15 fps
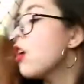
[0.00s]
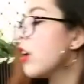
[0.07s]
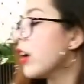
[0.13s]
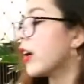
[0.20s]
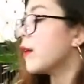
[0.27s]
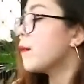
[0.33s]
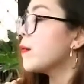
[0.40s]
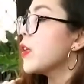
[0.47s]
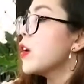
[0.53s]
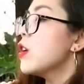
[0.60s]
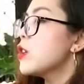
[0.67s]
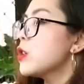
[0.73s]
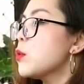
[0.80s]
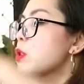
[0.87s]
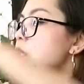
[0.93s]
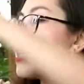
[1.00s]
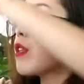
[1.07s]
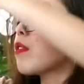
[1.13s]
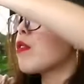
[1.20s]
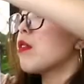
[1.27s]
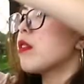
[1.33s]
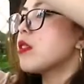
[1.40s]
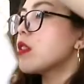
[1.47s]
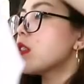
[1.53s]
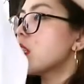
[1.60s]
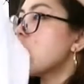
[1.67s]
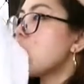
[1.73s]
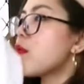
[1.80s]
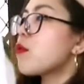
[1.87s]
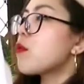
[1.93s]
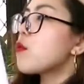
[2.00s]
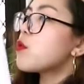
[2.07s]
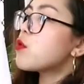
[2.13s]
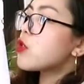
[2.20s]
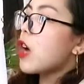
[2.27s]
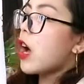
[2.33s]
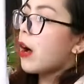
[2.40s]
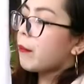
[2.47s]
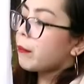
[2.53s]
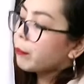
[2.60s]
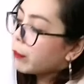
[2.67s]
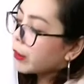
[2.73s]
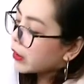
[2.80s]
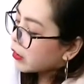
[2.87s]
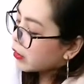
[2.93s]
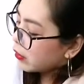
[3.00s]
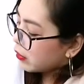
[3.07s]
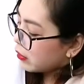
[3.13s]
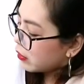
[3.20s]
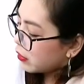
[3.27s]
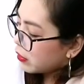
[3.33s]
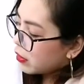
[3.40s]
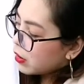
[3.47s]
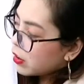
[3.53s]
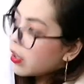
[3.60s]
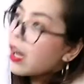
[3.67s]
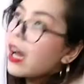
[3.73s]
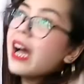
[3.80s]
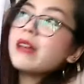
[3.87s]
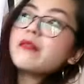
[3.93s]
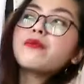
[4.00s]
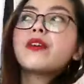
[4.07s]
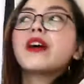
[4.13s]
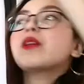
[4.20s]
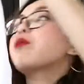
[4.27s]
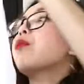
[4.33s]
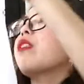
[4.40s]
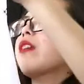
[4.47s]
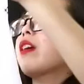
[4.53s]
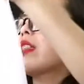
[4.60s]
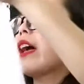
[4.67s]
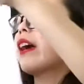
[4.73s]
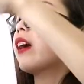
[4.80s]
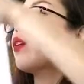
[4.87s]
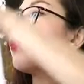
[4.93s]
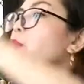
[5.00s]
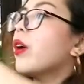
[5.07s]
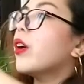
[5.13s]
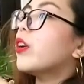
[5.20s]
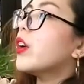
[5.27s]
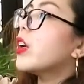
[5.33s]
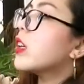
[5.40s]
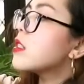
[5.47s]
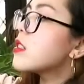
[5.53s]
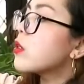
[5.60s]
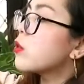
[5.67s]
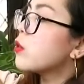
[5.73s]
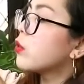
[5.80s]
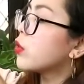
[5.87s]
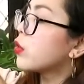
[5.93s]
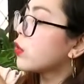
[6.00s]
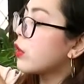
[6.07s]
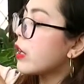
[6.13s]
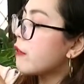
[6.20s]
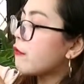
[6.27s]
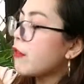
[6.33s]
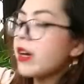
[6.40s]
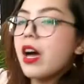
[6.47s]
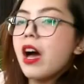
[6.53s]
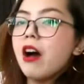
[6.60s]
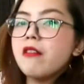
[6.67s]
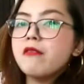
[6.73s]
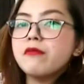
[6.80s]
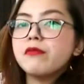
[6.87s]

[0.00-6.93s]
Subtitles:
Okay. So, see-through siya but I'm fine with it. I can wear it siguro if I have